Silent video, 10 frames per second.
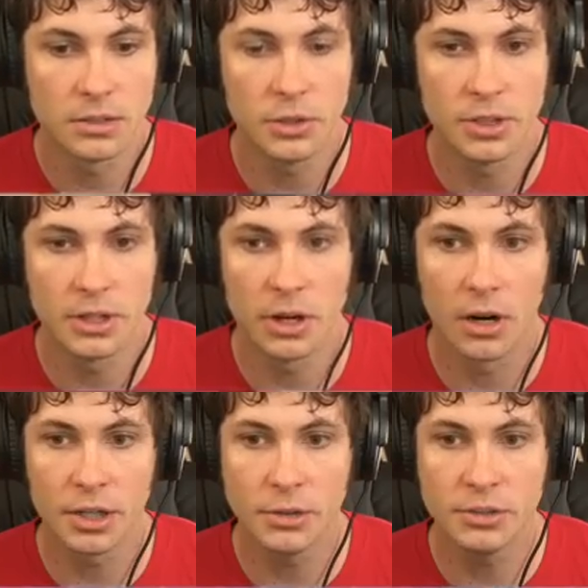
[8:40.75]
Dude,
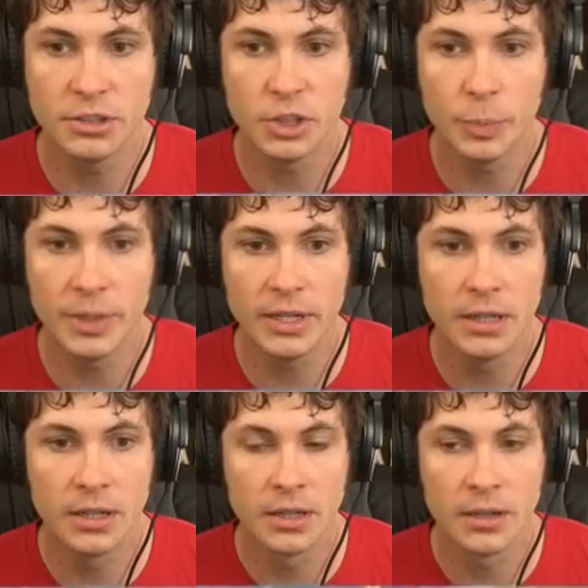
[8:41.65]
are you stupid?
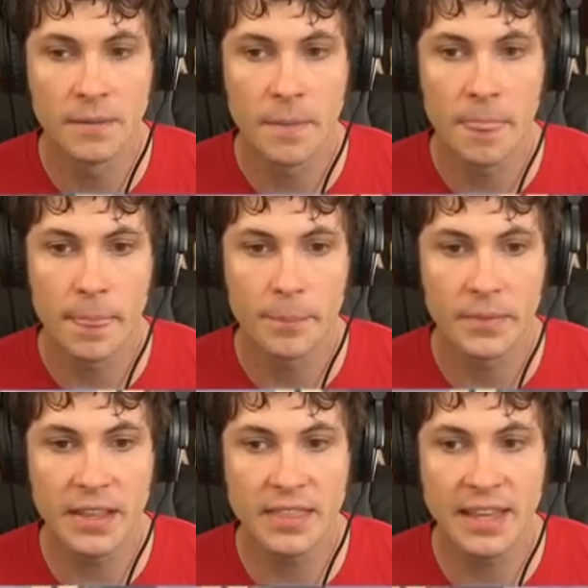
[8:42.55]

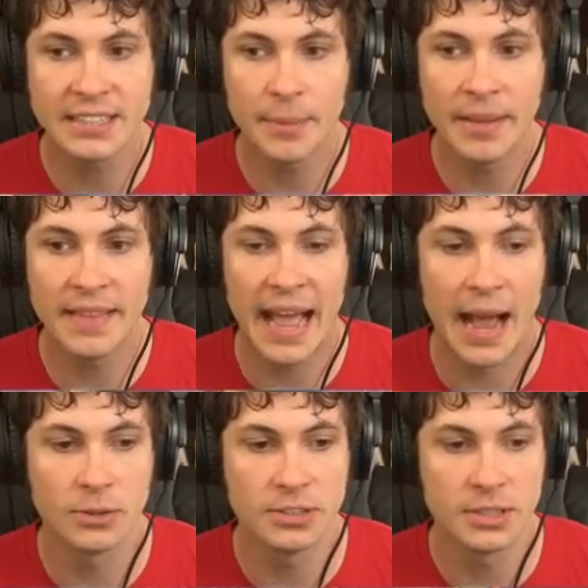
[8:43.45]
He thinks I'm in the
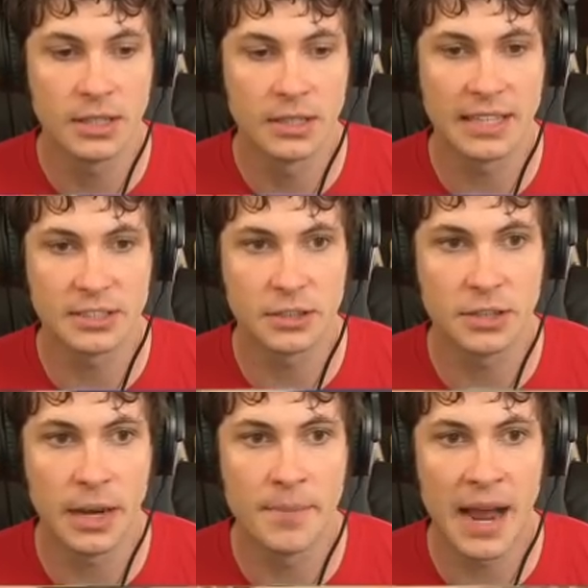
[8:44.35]
house. Lester,
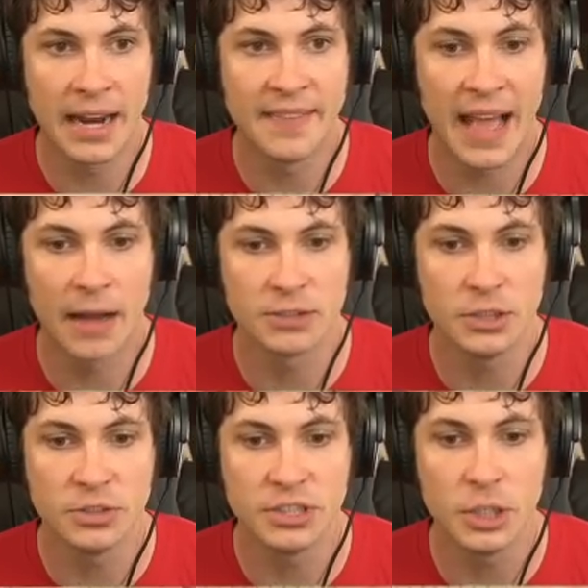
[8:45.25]
dude, I'm not in the house,
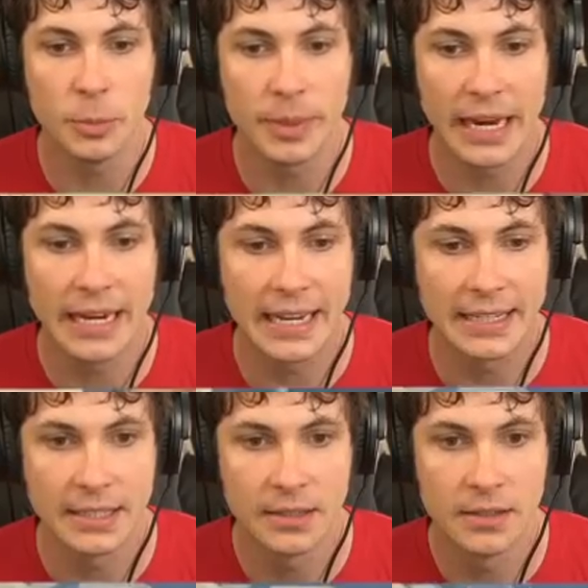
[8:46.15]
you stupid idiot.